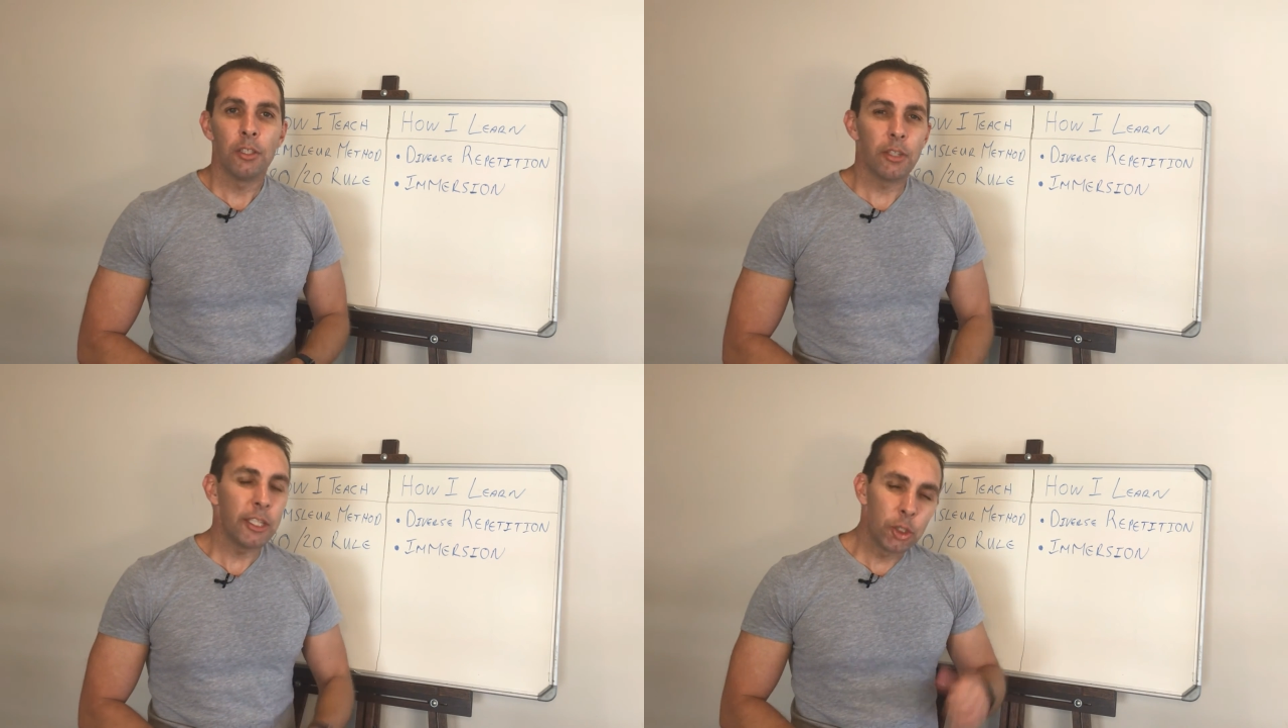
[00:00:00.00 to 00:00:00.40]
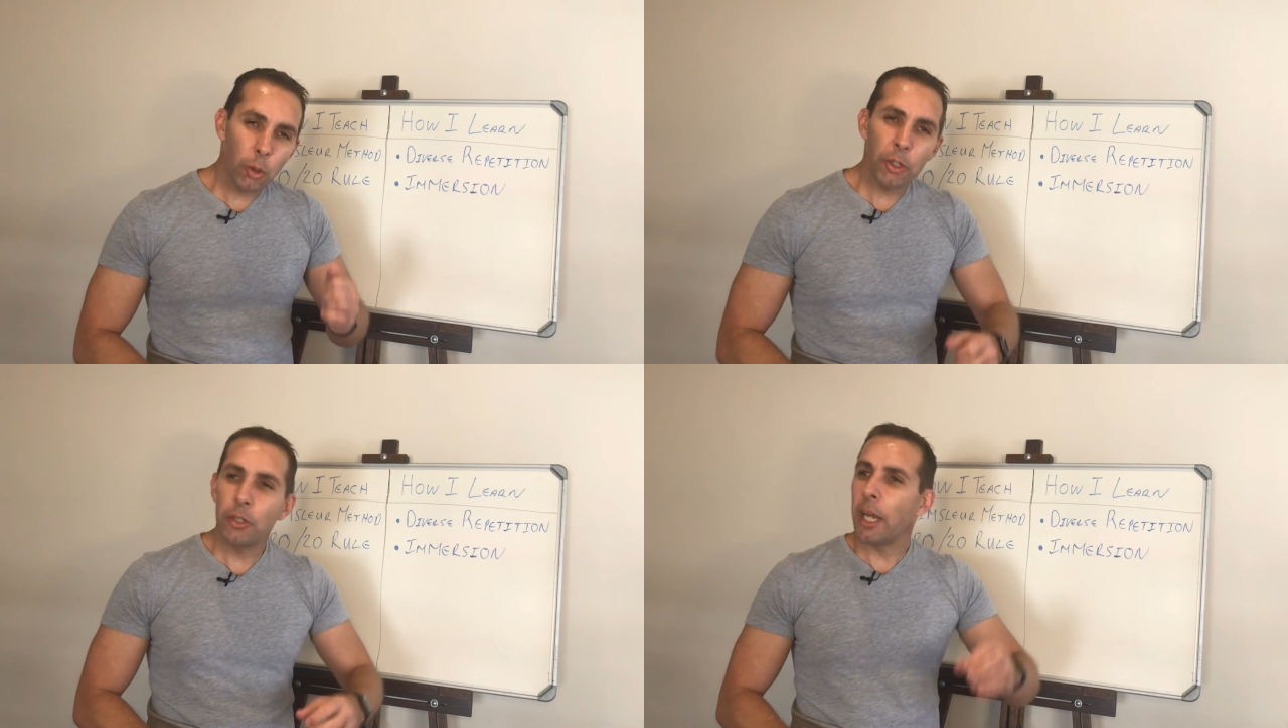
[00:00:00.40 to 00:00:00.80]
So
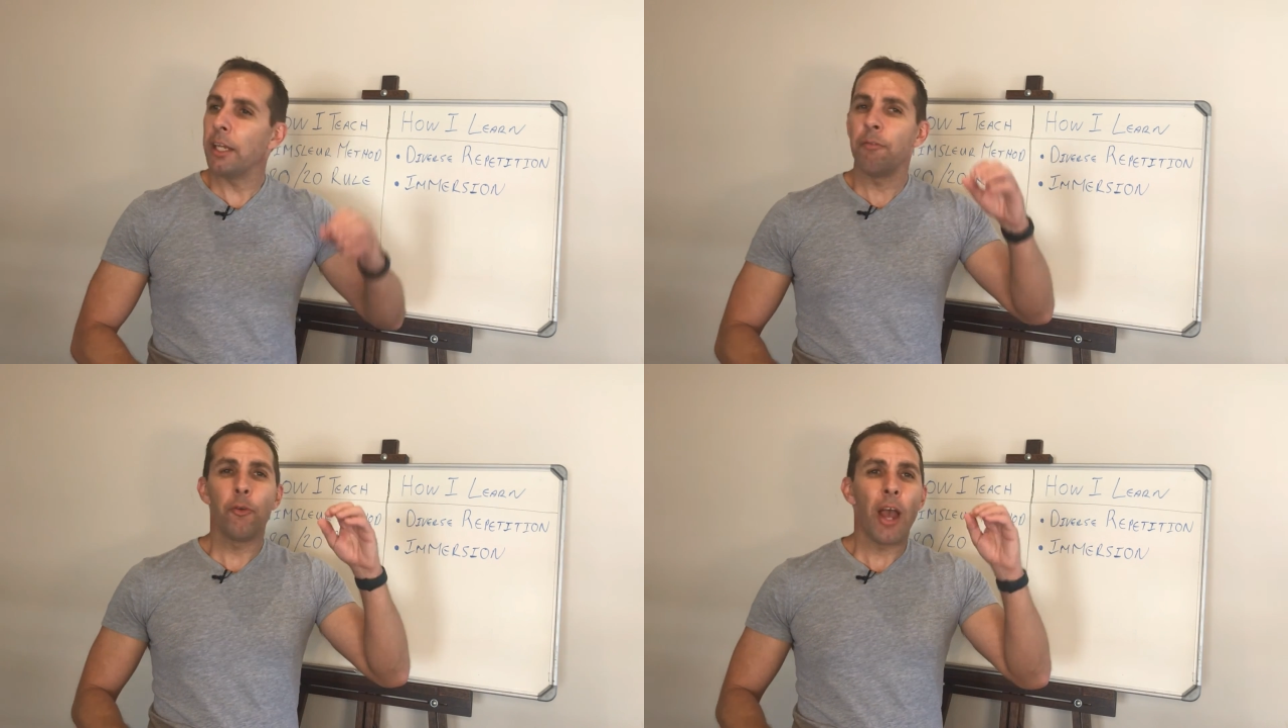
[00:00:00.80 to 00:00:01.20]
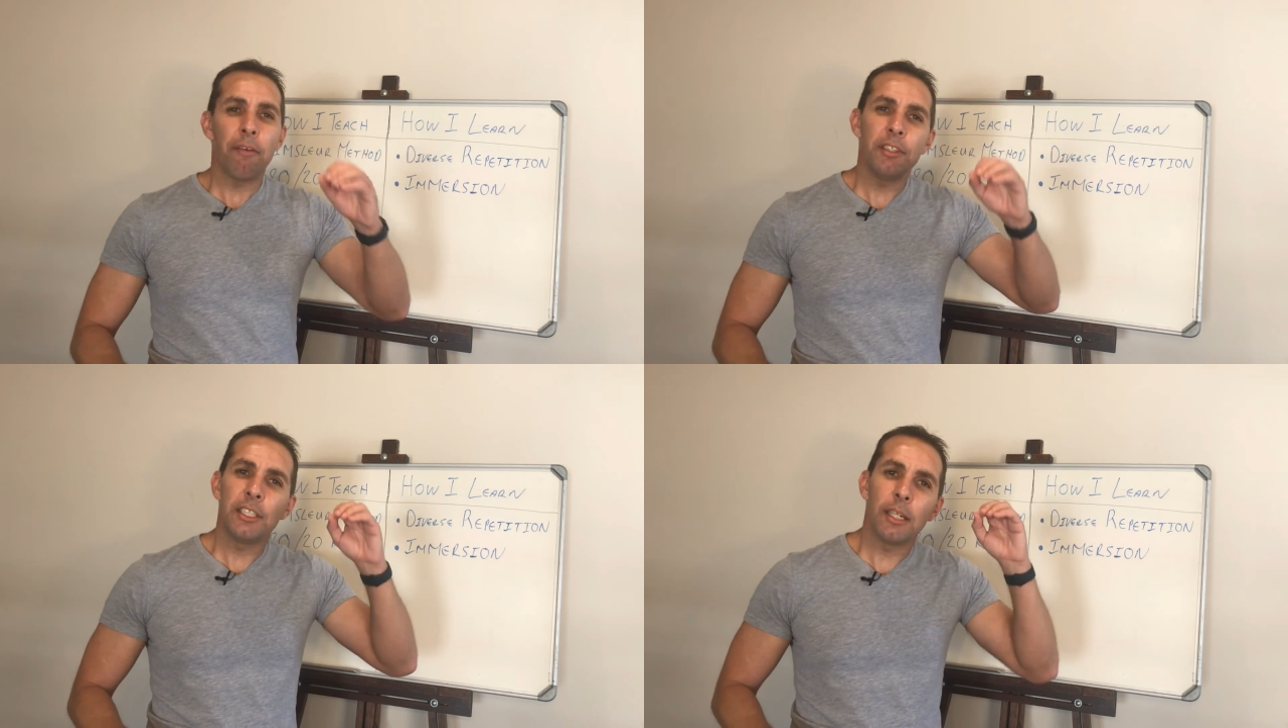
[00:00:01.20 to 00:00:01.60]
enjoy your day. If you
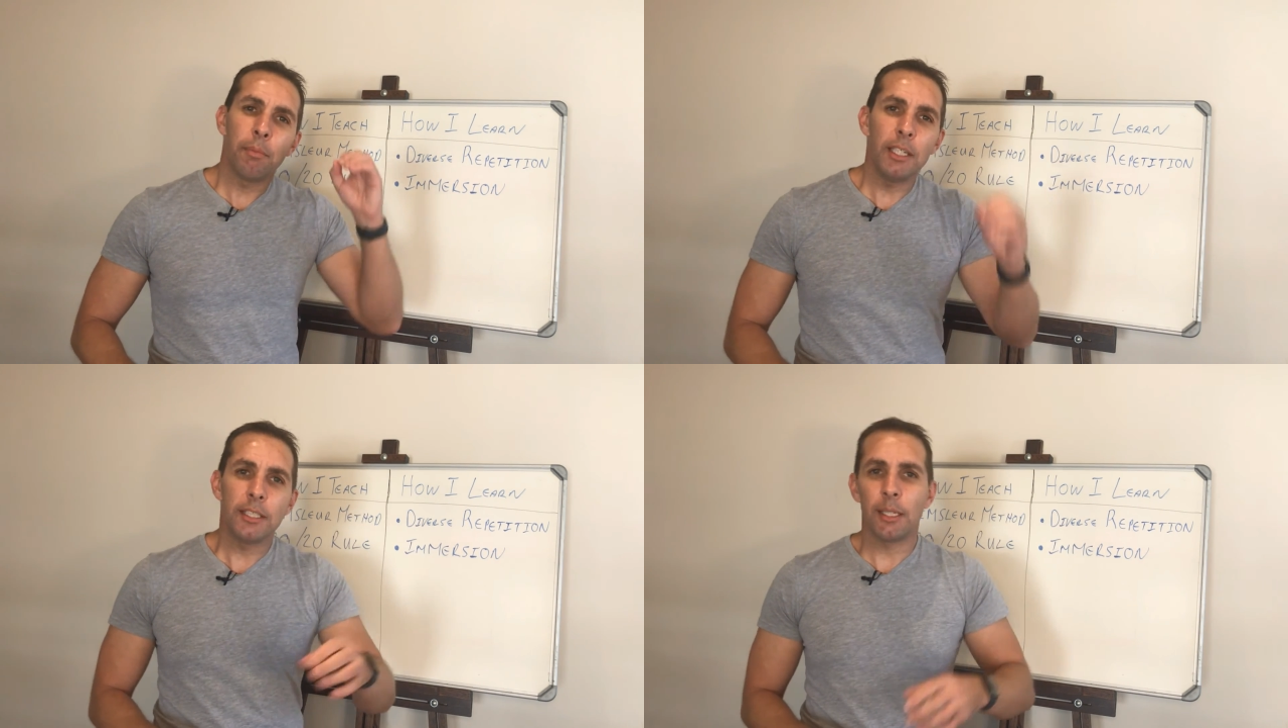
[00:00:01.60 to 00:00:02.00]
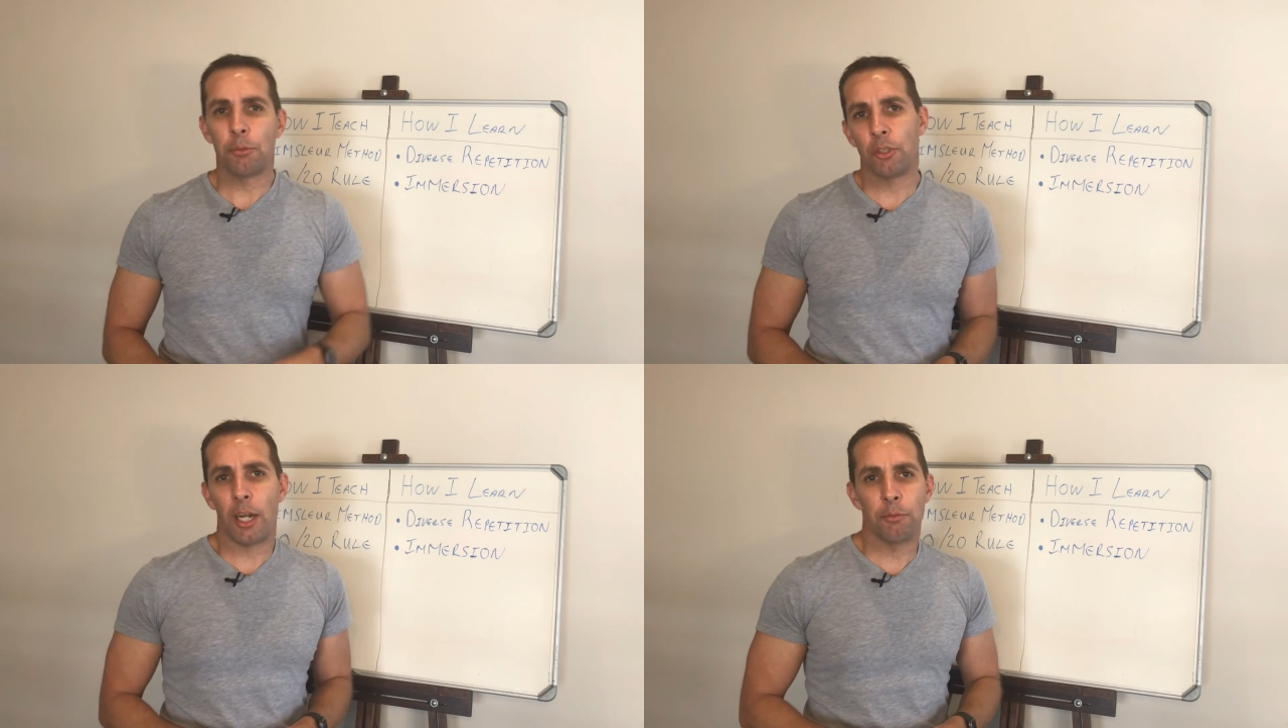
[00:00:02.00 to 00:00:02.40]
haven't yet, please
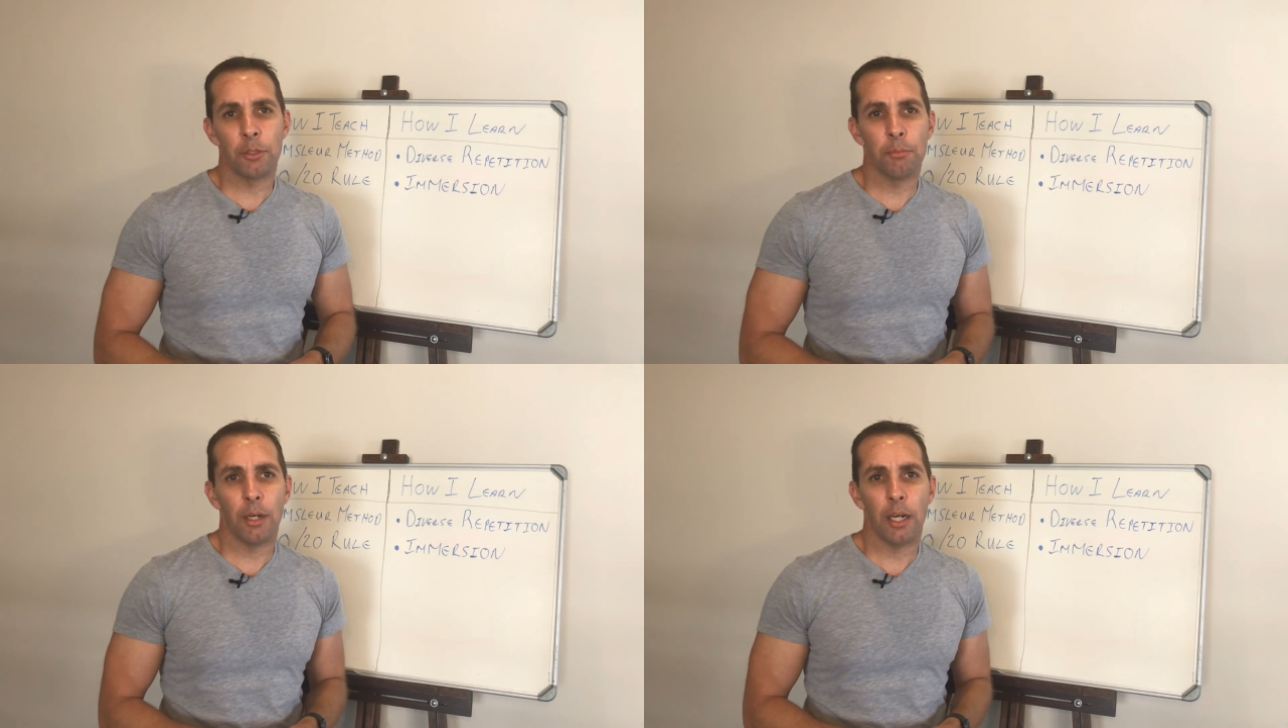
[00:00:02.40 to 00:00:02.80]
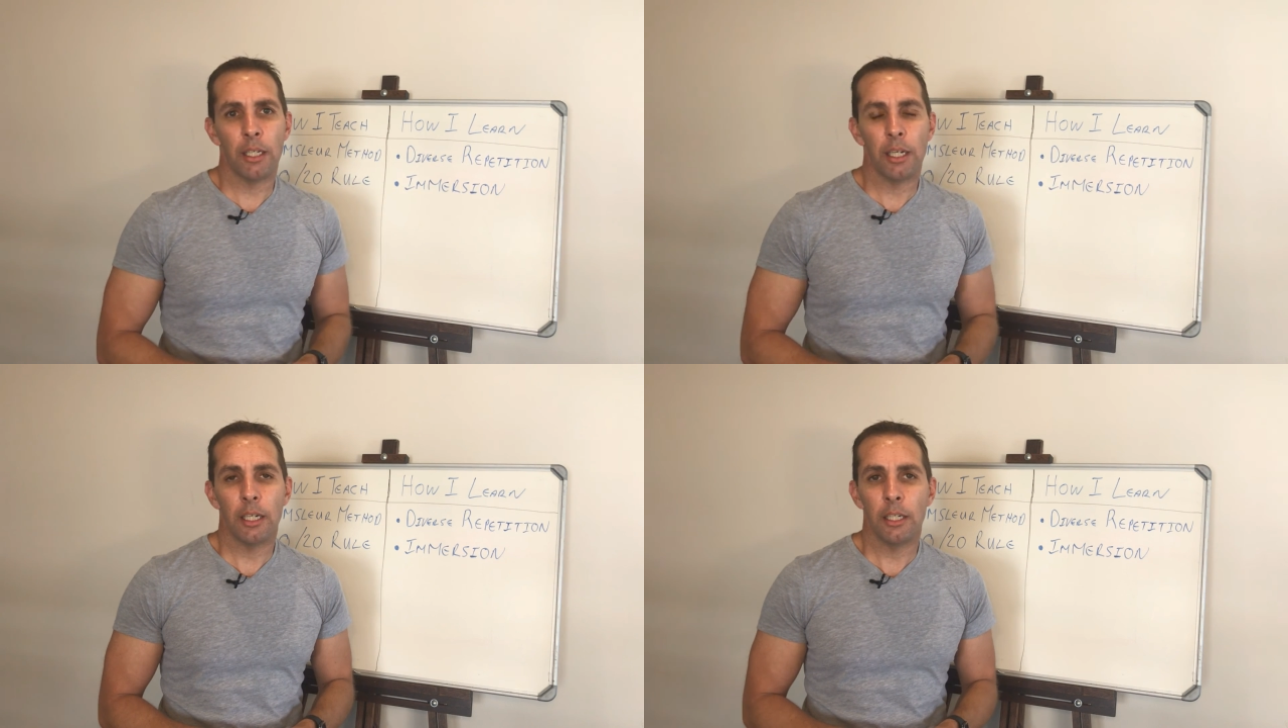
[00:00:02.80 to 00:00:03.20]
subscribe to
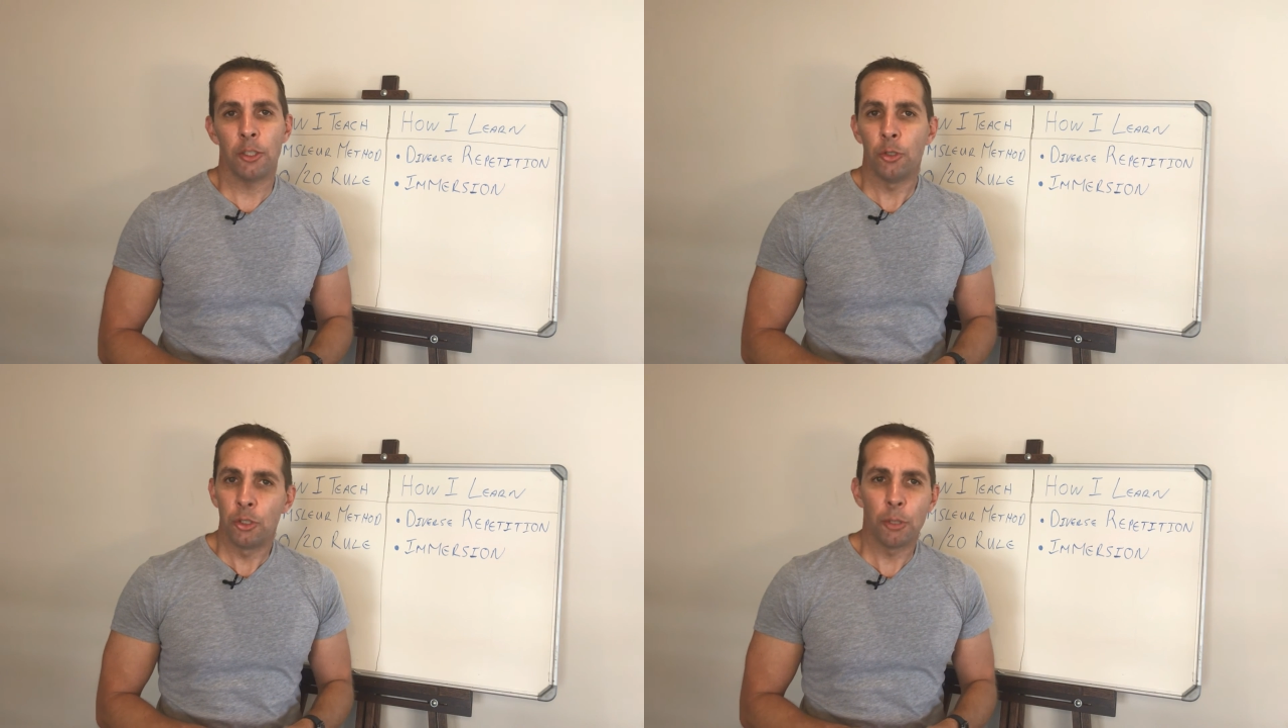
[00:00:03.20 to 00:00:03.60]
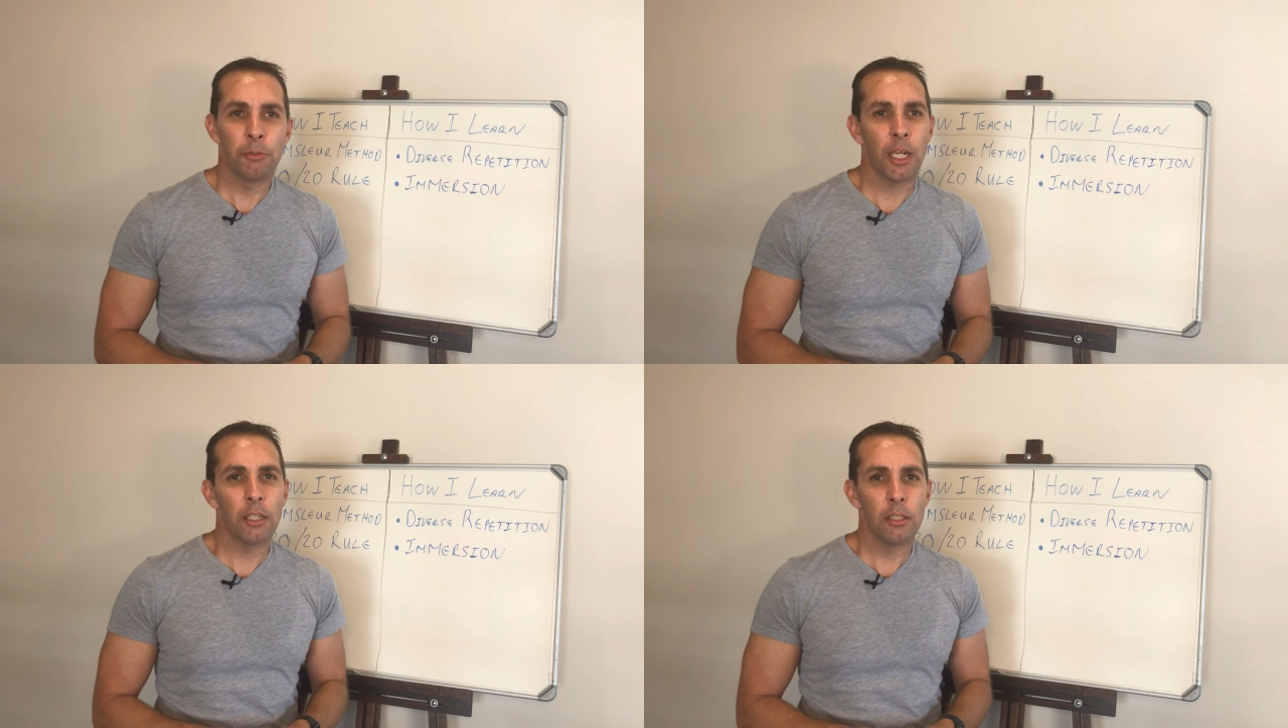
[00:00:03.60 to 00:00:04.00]
my
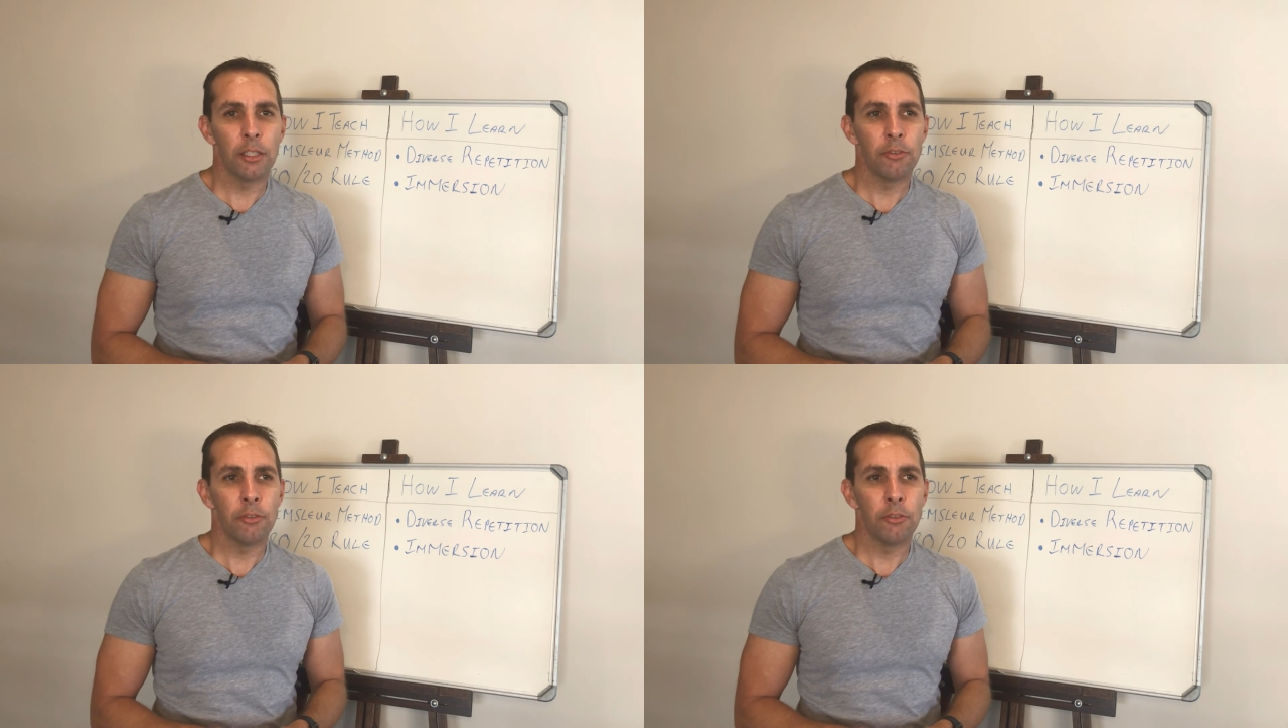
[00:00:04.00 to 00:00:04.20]
YouTube channel.